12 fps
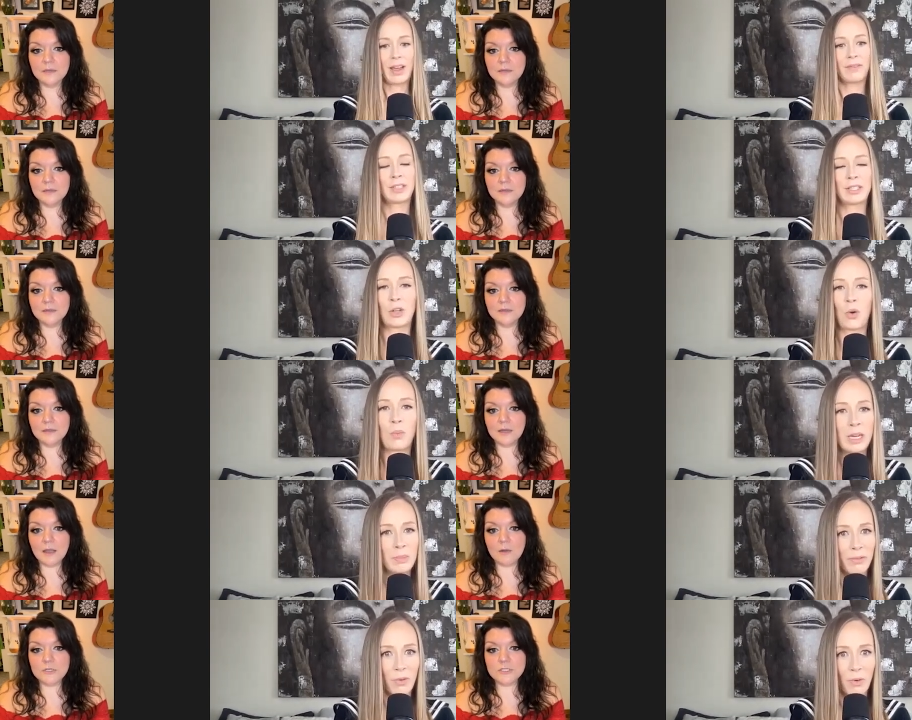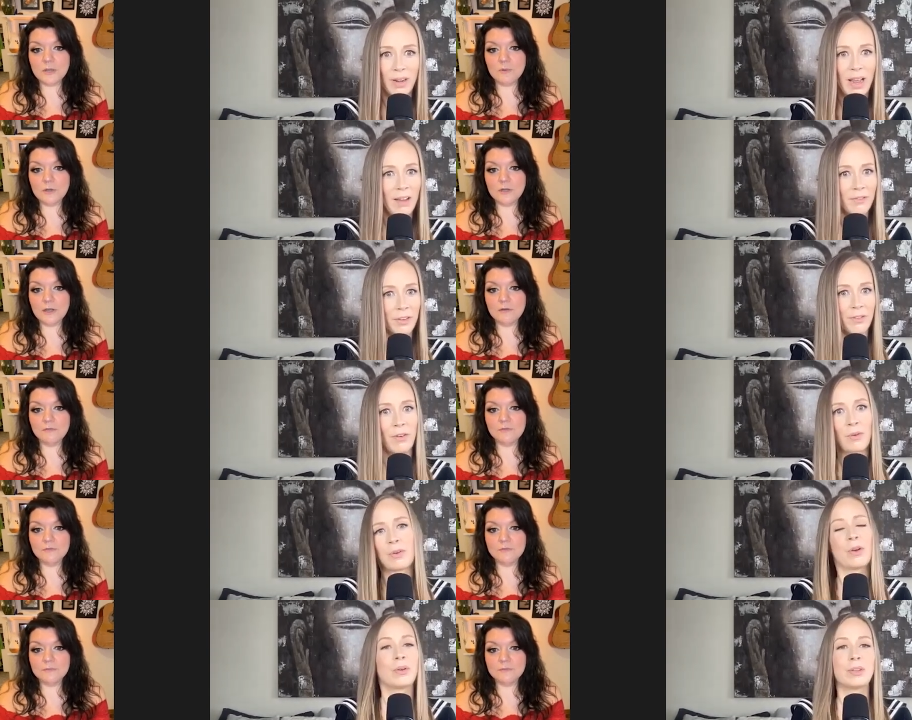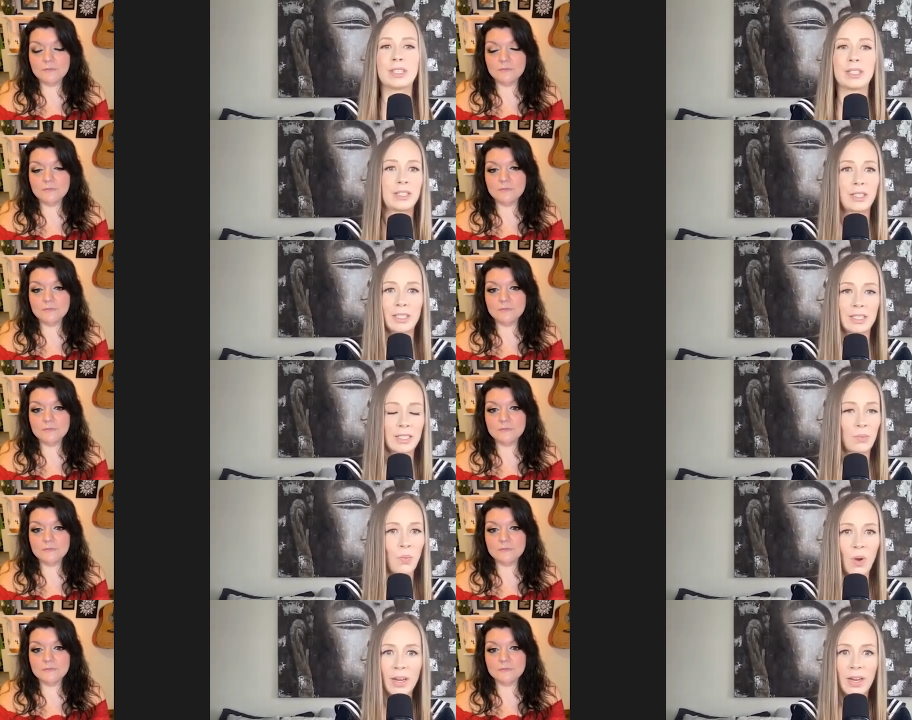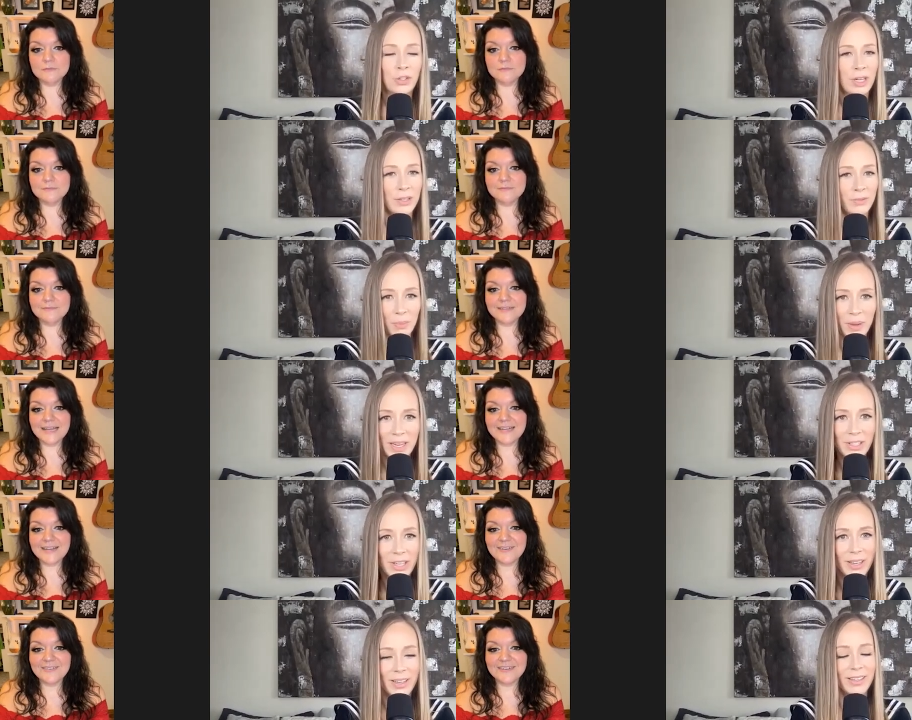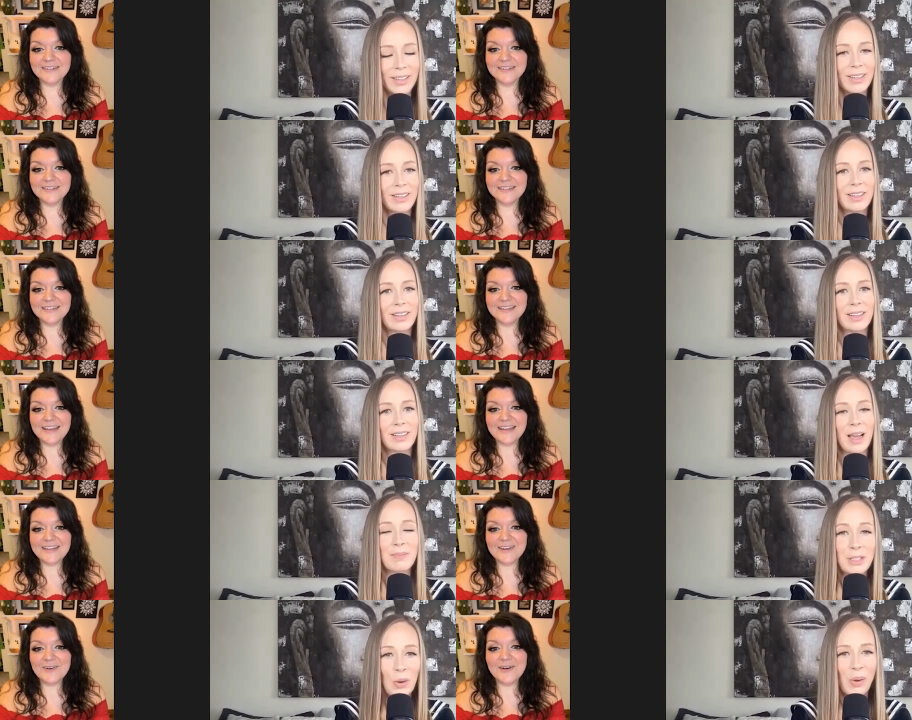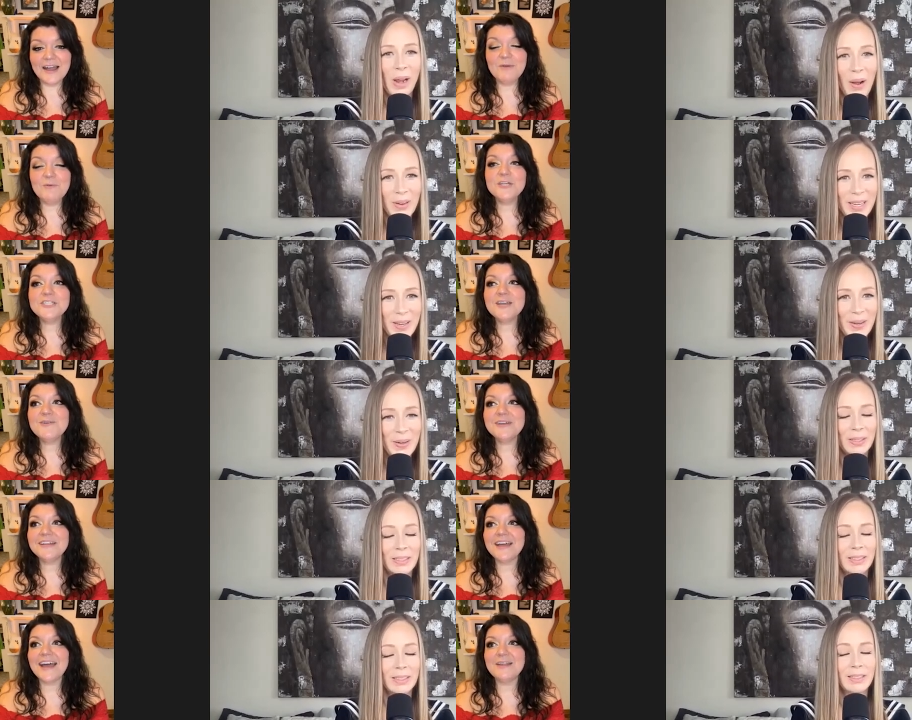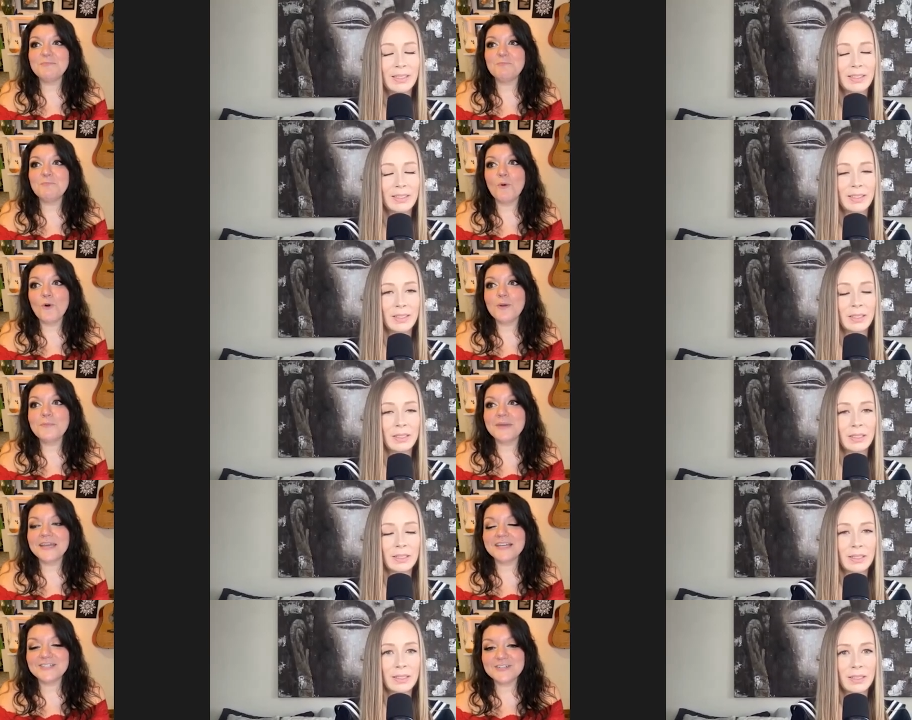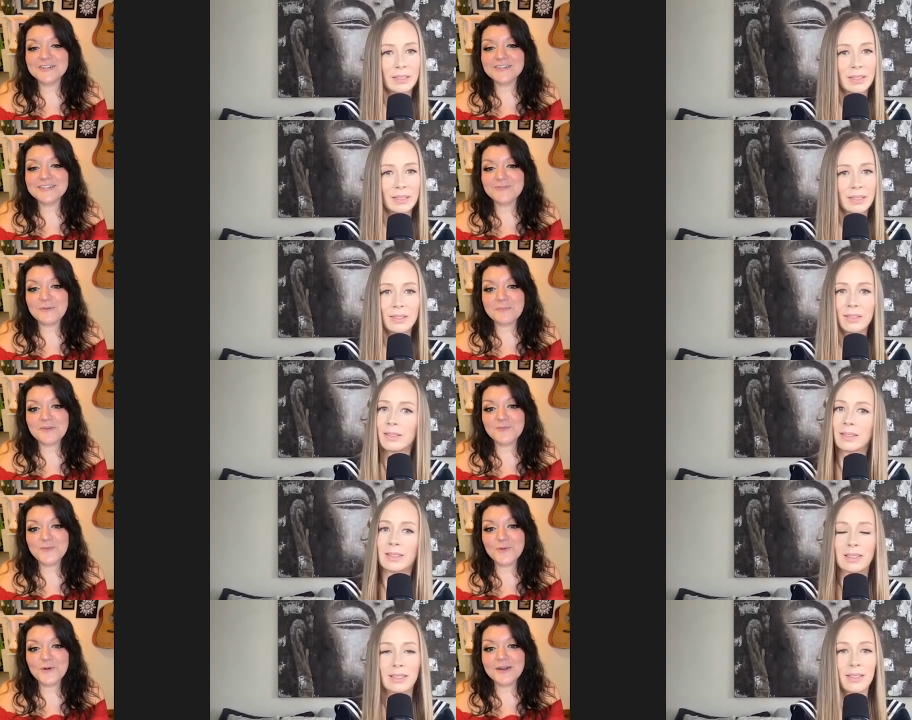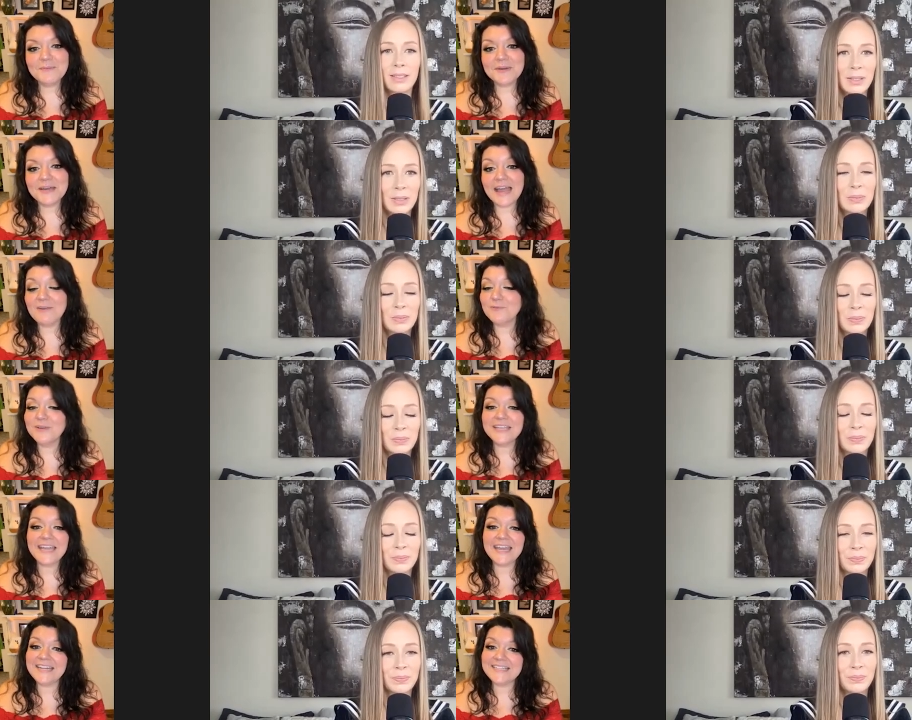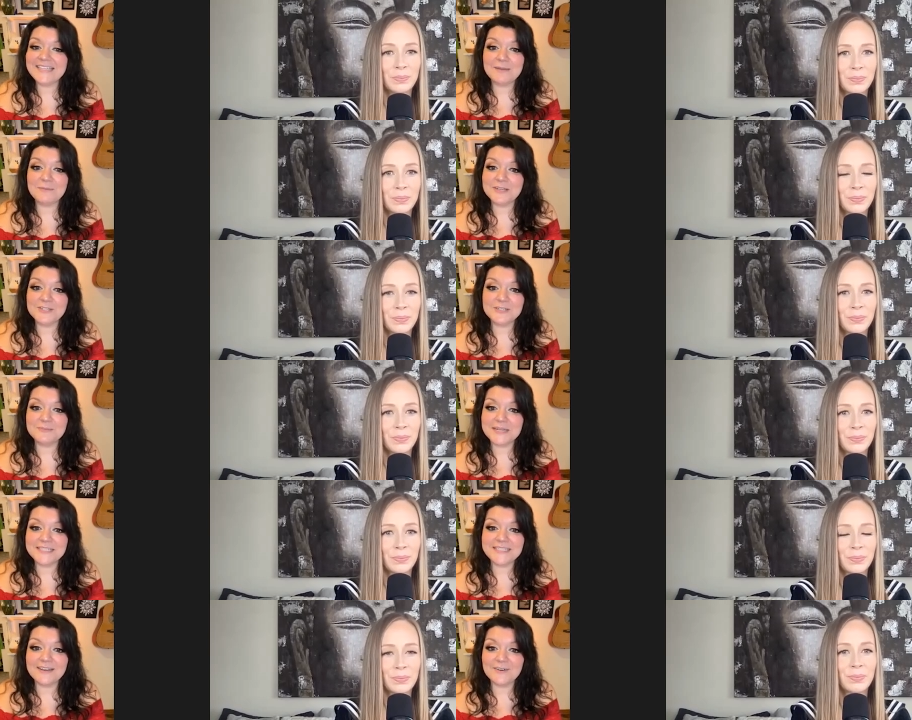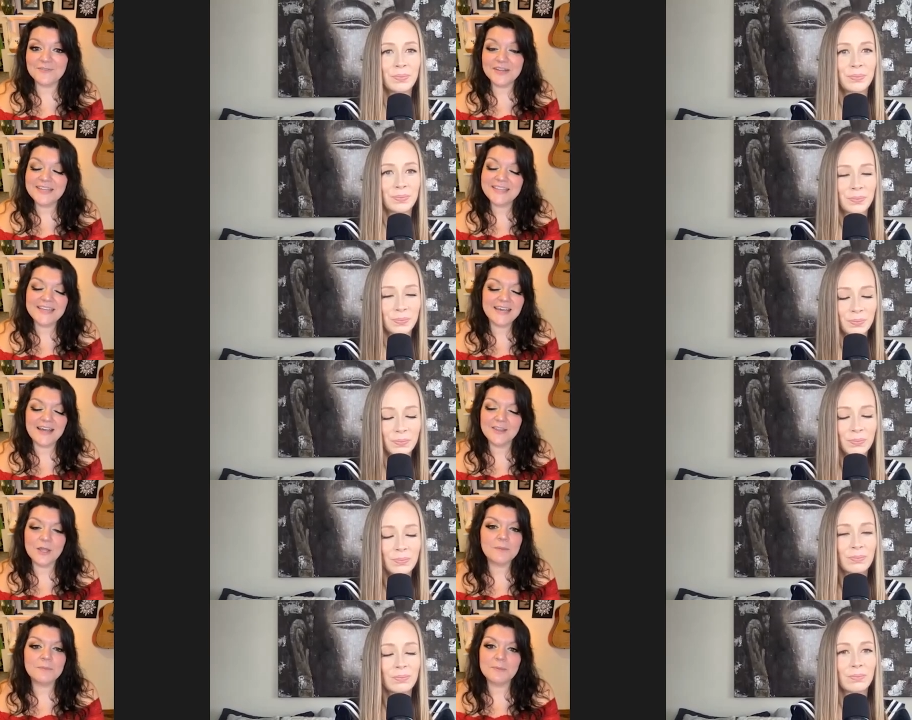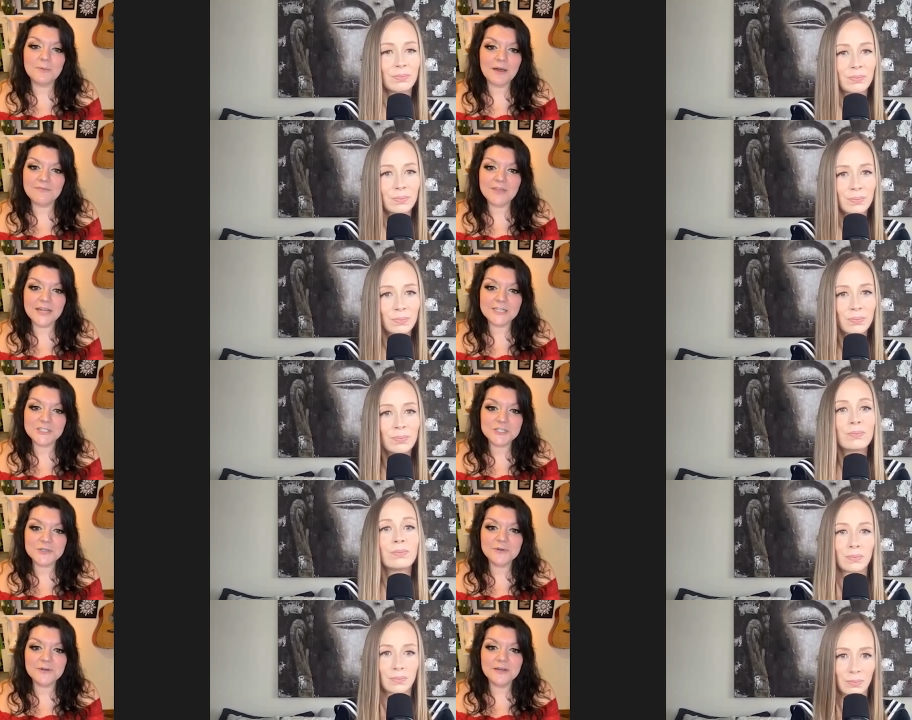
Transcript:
Speaker 1: you have so many before and after that. photos. It's just what a transformation. I am so proud I of you. I have
Speaker 2: had more pictures from before, but I really hated taking pictures of myself. And I think a lot of people have that issue.